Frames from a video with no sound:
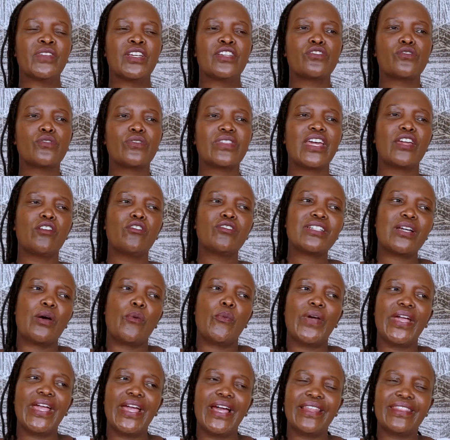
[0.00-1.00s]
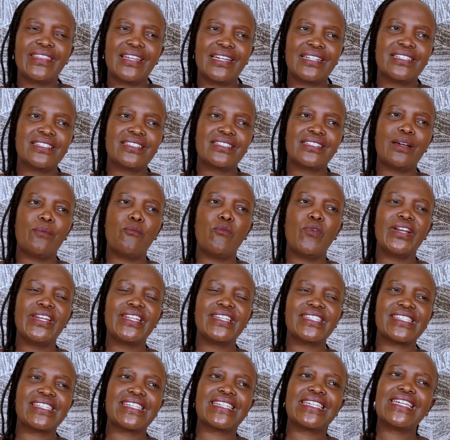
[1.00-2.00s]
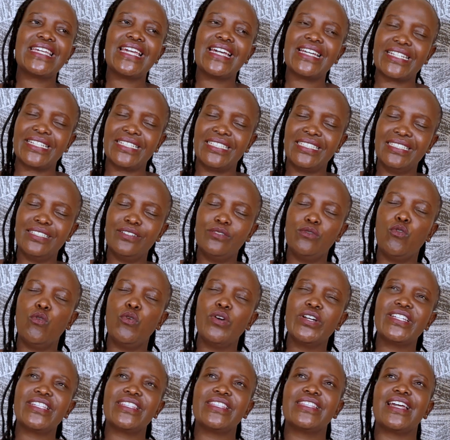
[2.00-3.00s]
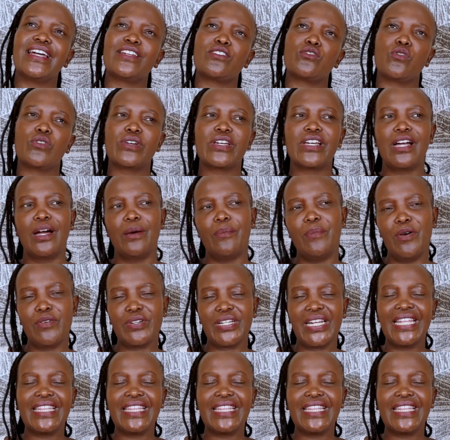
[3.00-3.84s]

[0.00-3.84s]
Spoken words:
so they're not aware that someone is hearing what they are talking about,